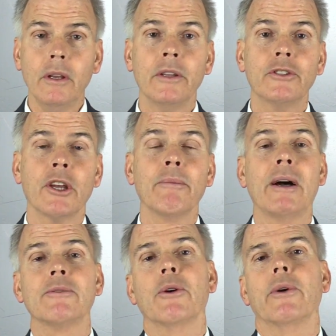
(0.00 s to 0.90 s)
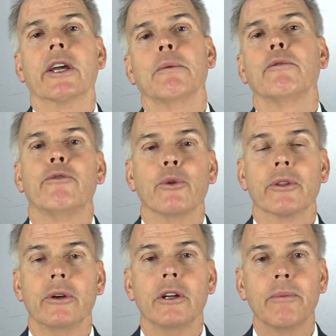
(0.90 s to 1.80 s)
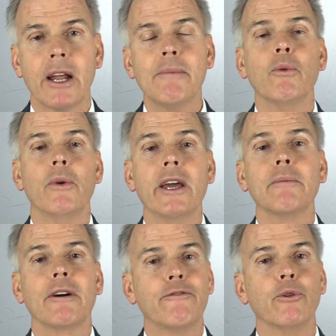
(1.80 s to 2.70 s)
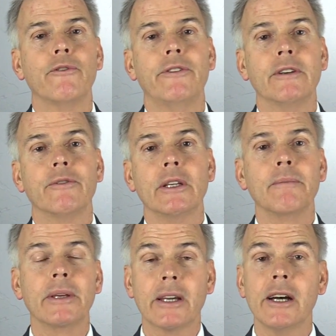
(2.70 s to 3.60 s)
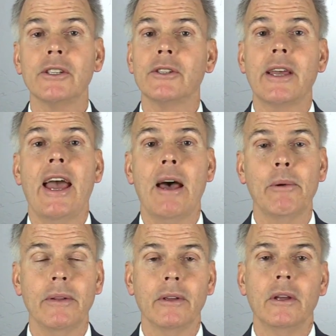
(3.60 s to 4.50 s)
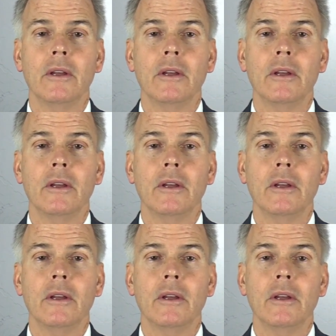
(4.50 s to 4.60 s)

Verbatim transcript: And sometimes I wake up at 4:30, but I'm awake by 4:50 because it's a habit.